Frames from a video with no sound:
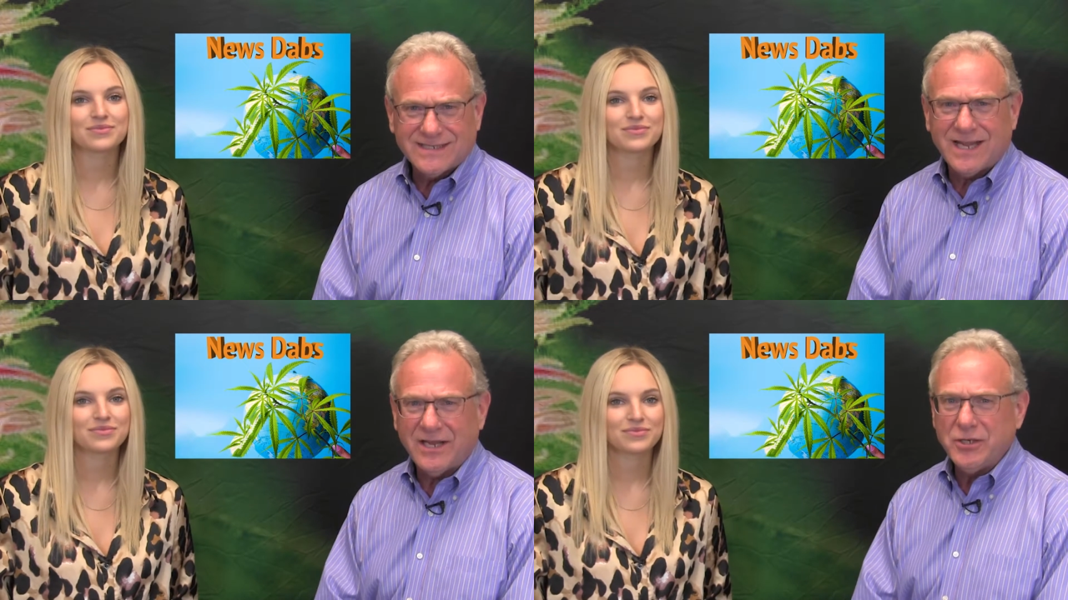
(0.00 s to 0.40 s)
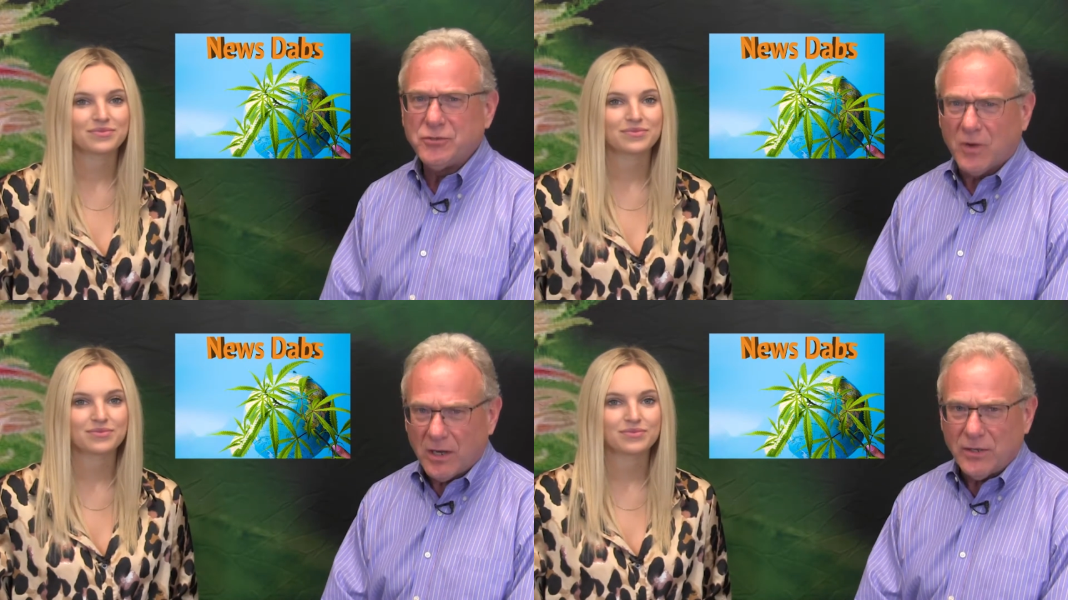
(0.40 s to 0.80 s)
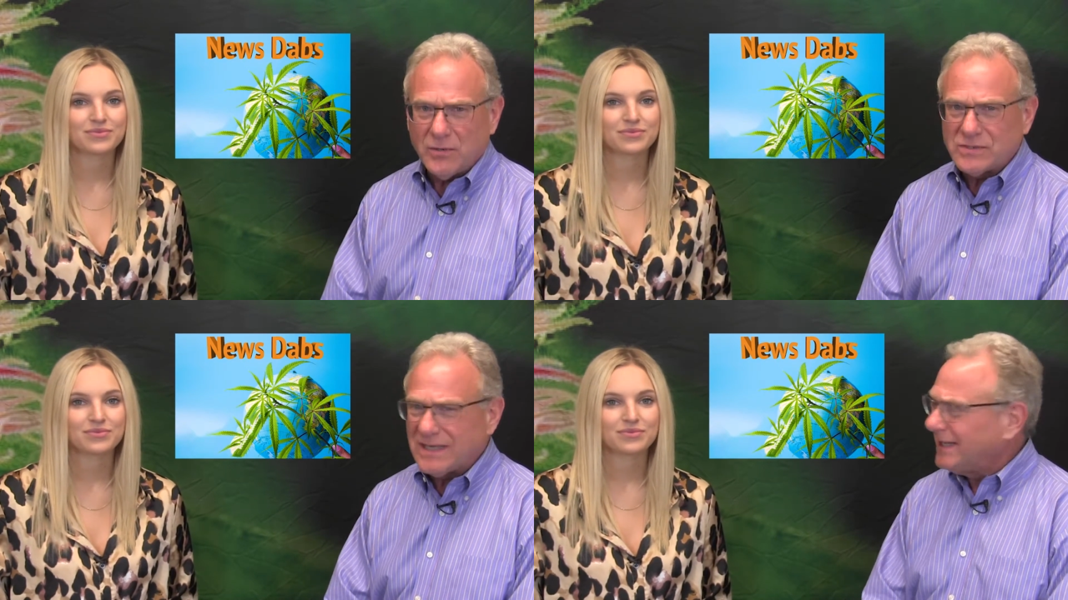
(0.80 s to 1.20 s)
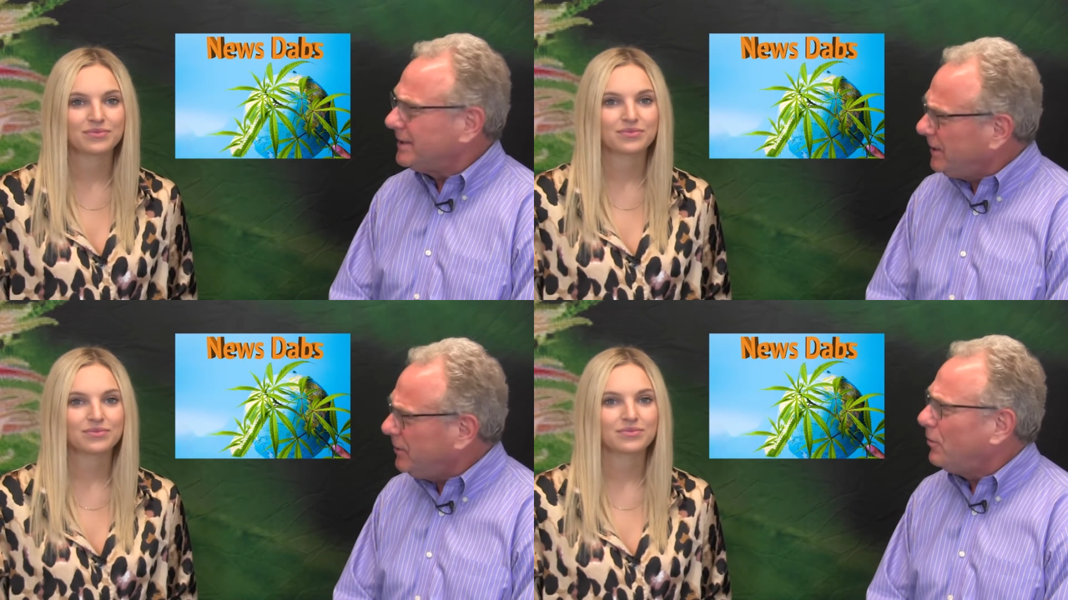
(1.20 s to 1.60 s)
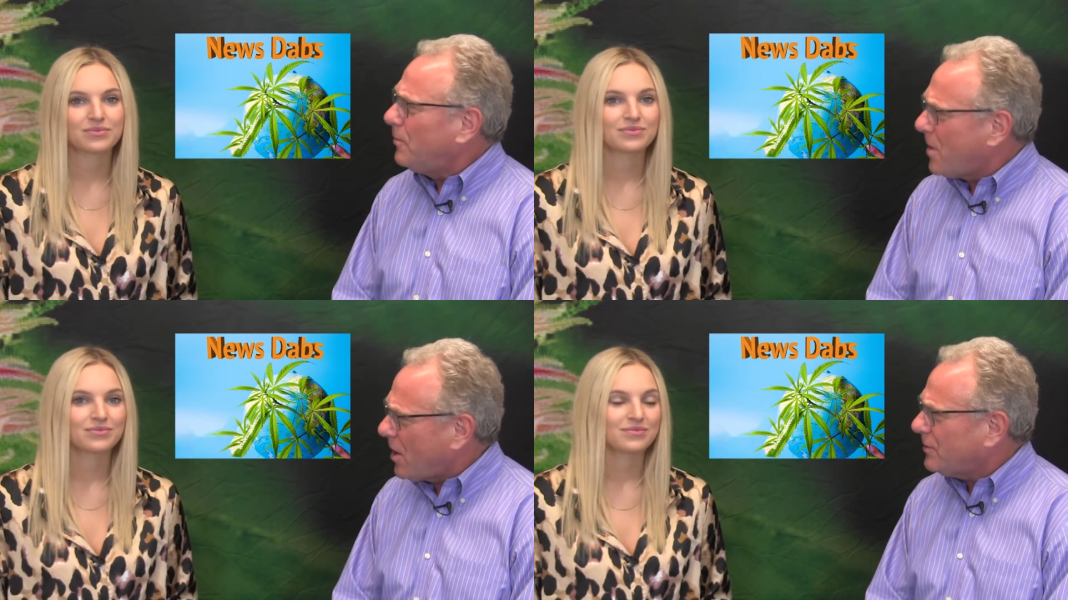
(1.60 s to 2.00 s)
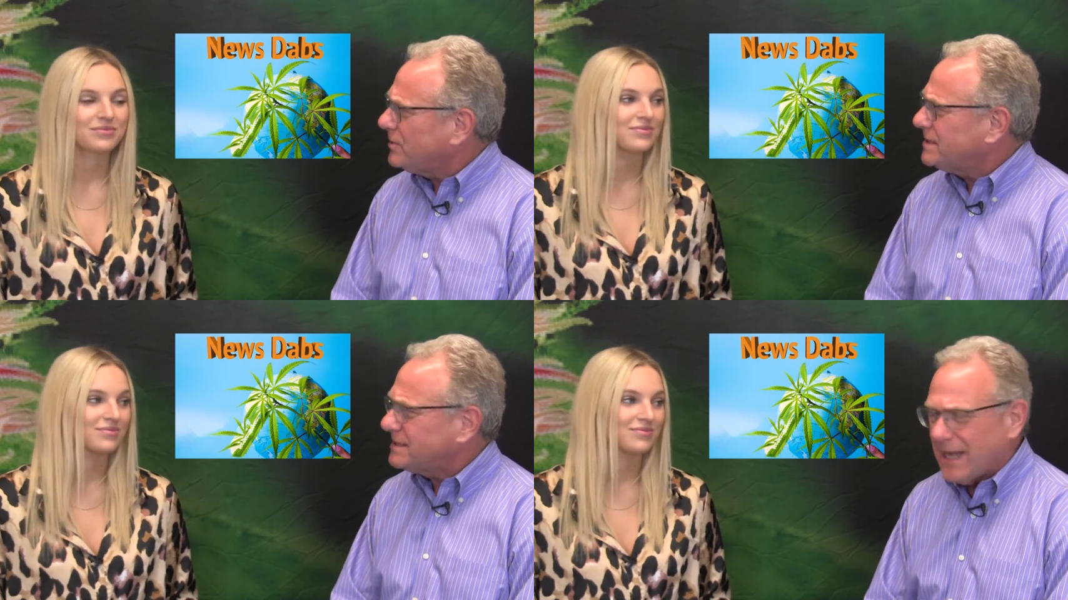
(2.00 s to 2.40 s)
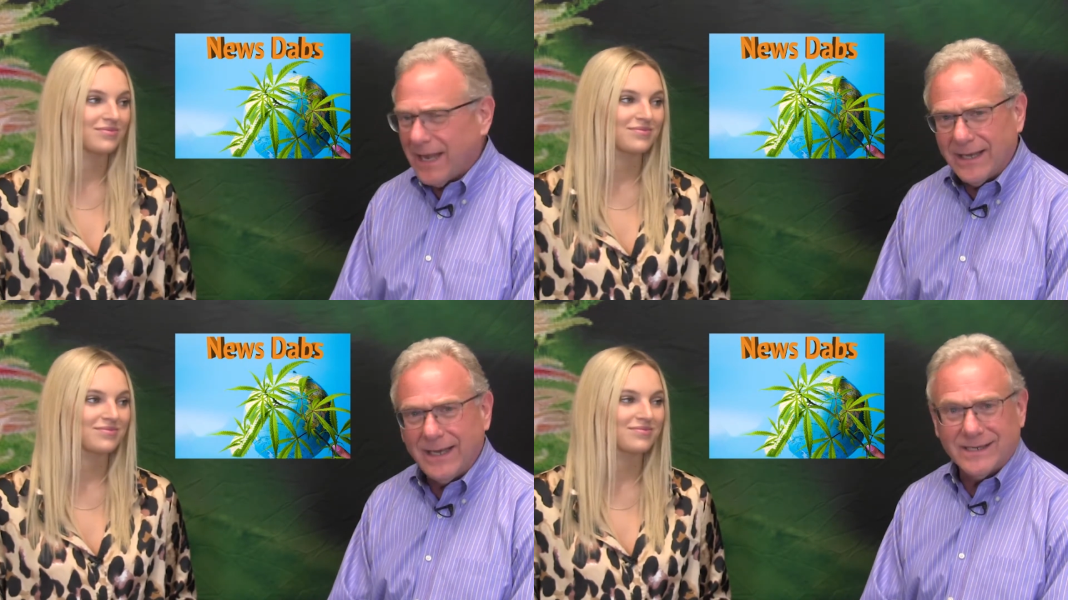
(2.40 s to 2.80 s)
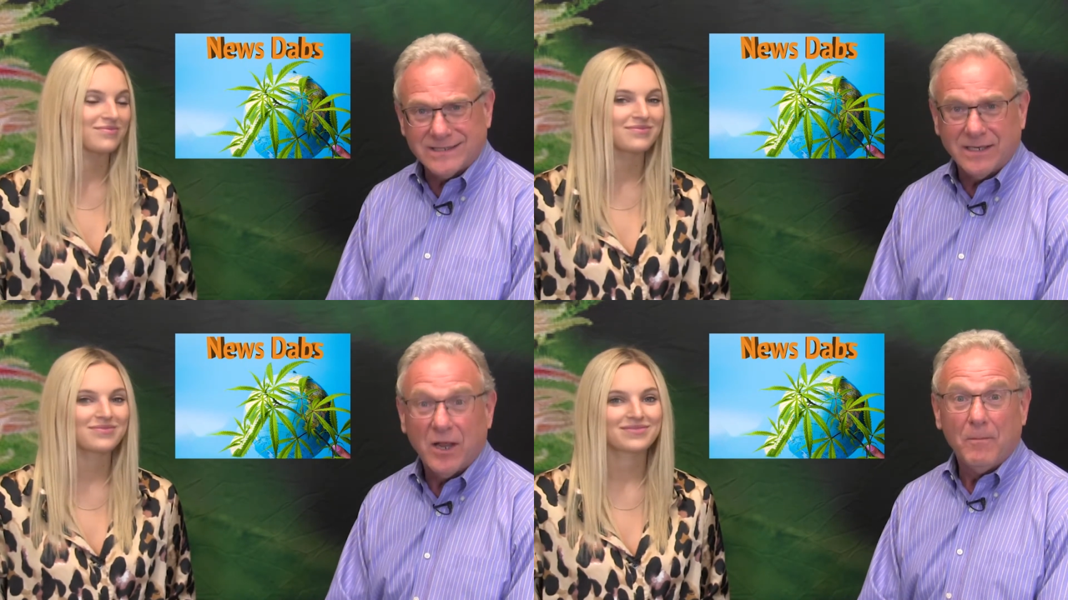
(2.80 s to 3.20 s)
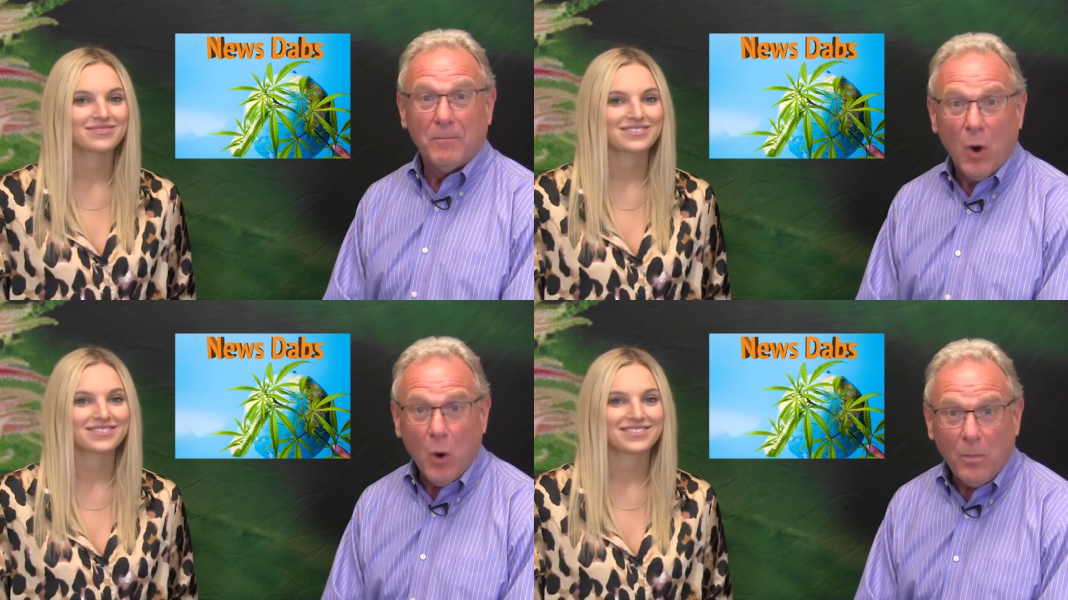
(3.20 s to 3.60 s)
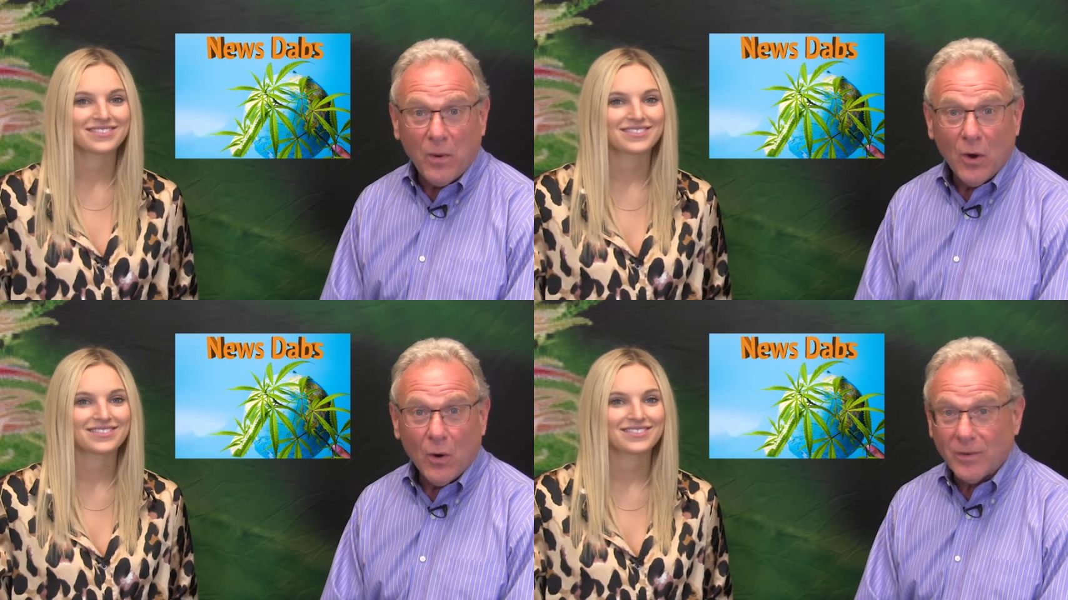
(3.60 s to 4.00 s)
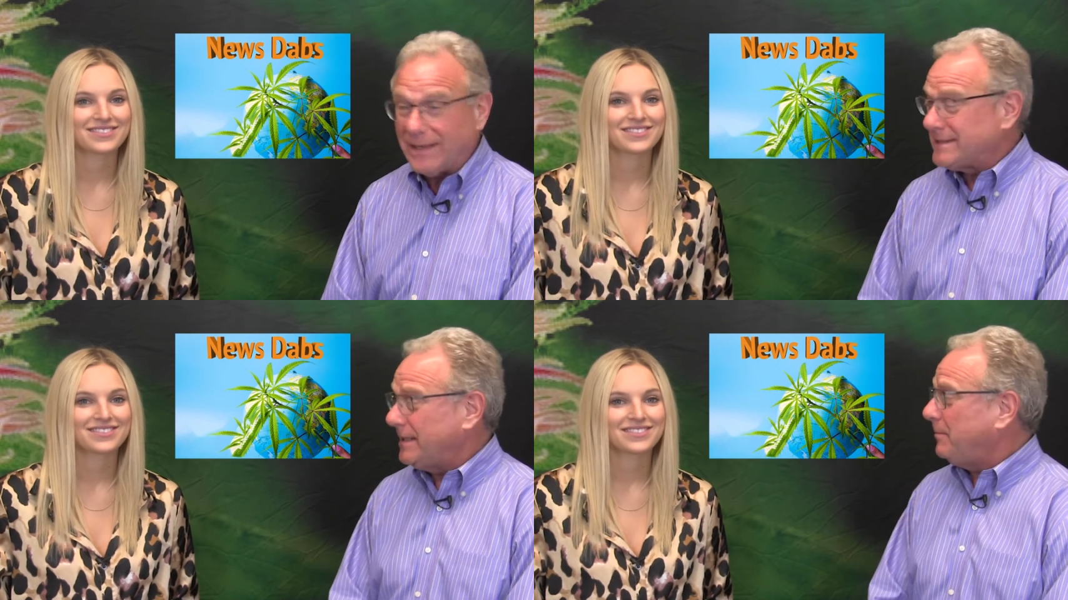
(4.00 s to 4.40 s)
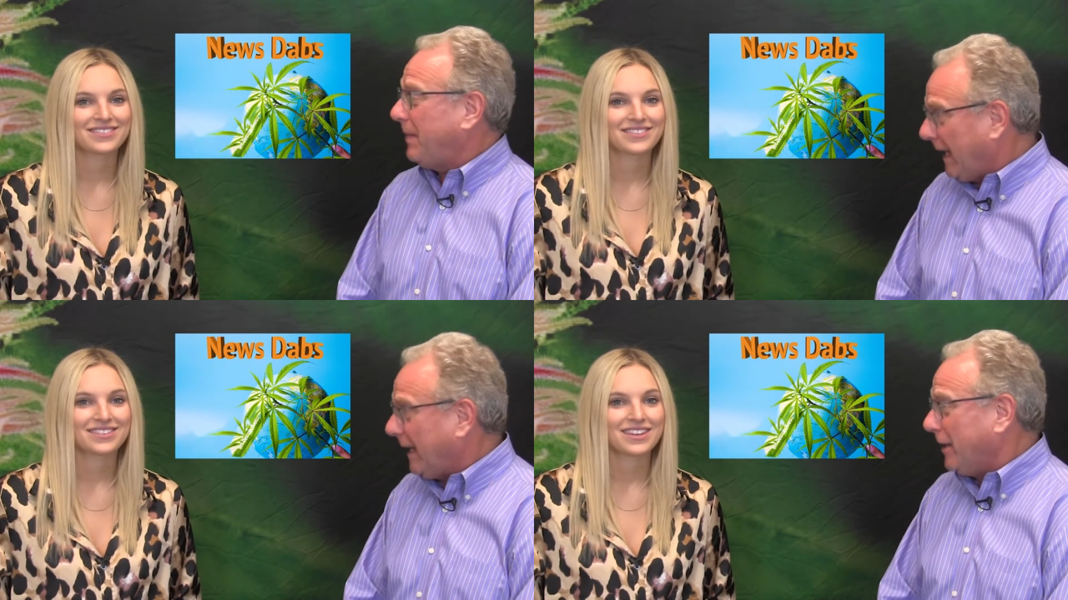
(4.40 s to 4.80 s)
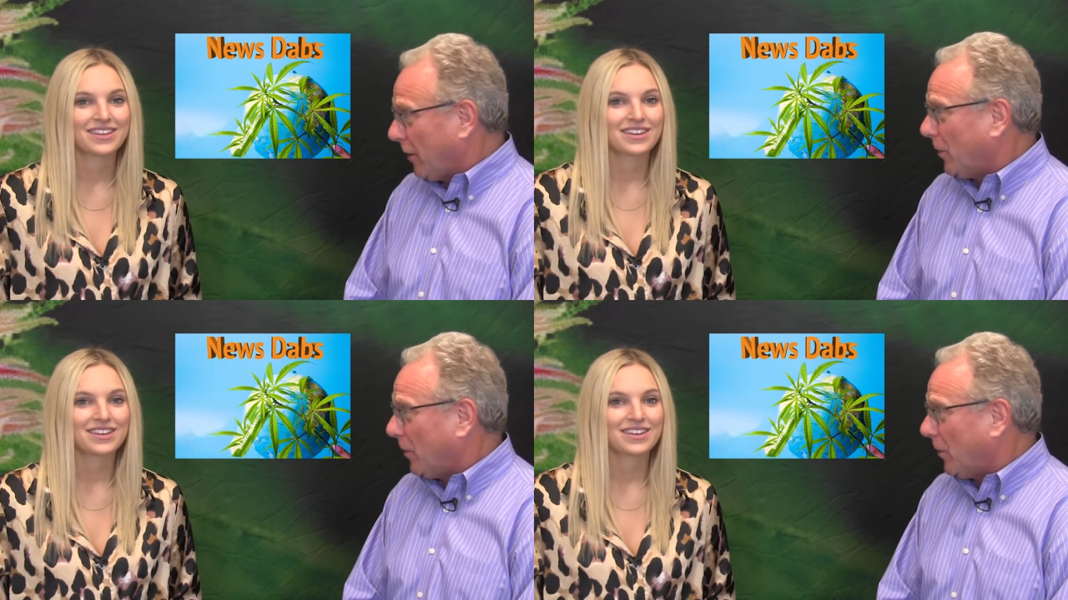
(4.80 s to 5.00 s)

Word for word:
Speaker 1: to study drug use in a legal modern state? Is it poop or is it pee,